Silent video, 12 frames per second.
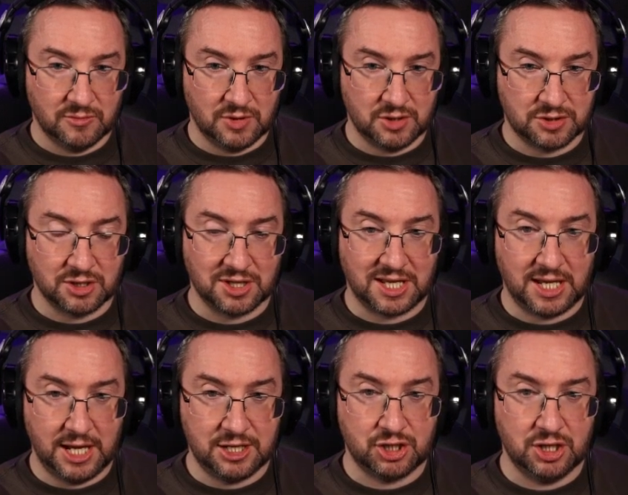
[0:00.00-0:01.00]
Also the
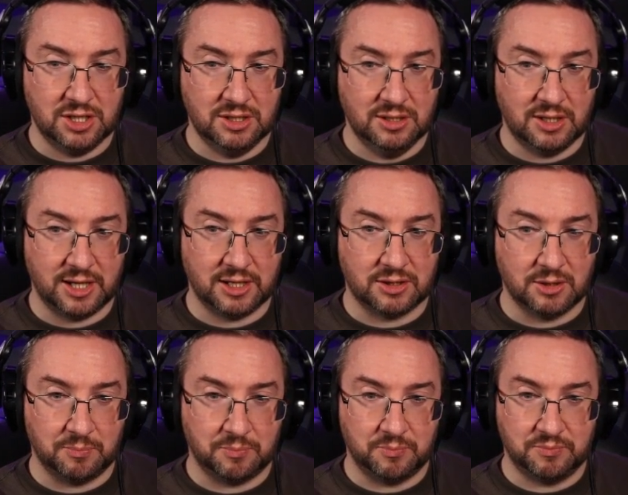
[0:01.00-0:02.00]
kitchen, like the
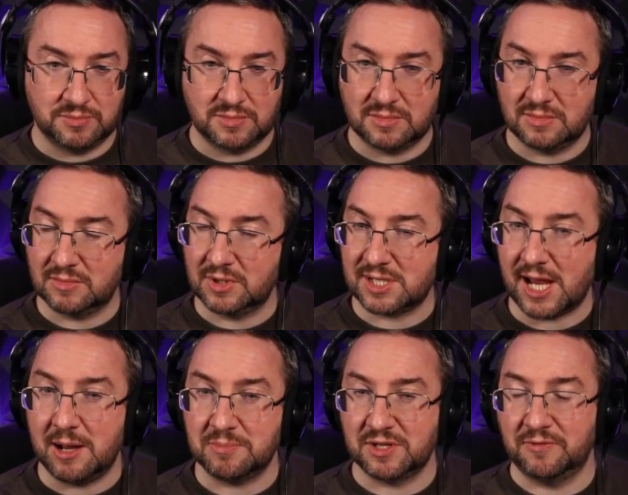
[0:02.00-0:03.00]

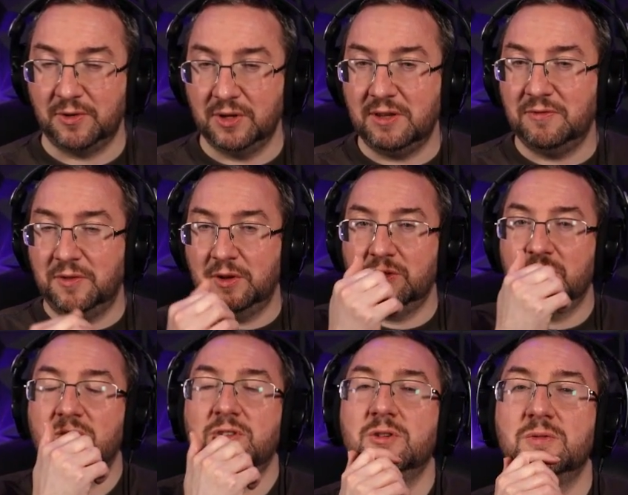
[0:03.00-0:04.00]
taps are fully
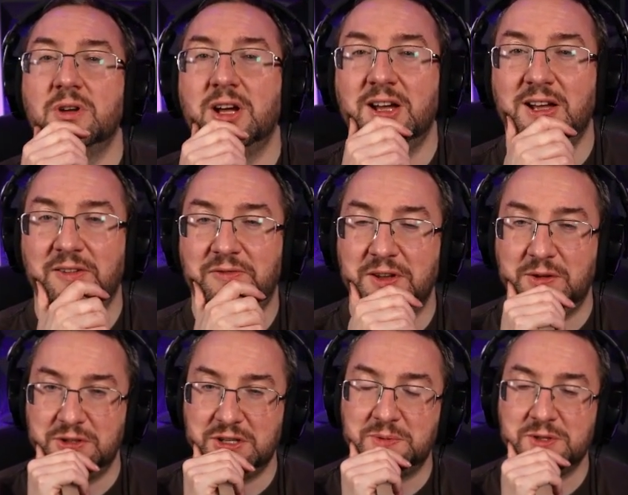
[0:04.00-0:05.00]

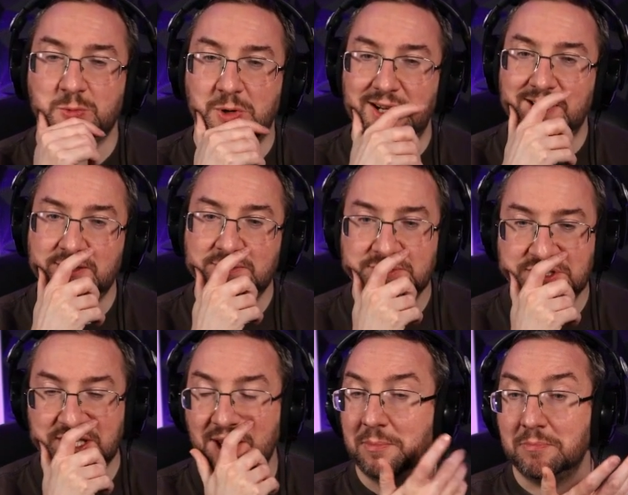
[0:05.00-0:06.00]
filled up as well,
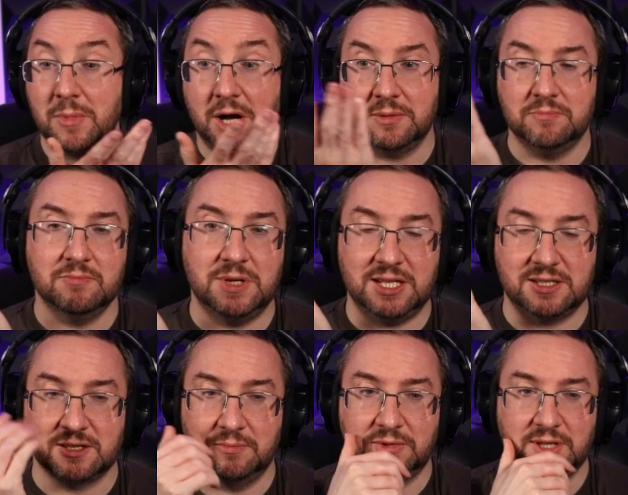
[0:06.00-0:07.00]
so that might mean
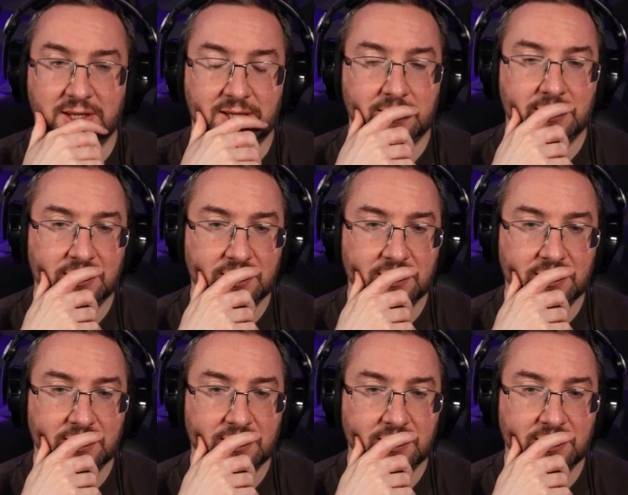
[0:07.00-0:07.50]
something.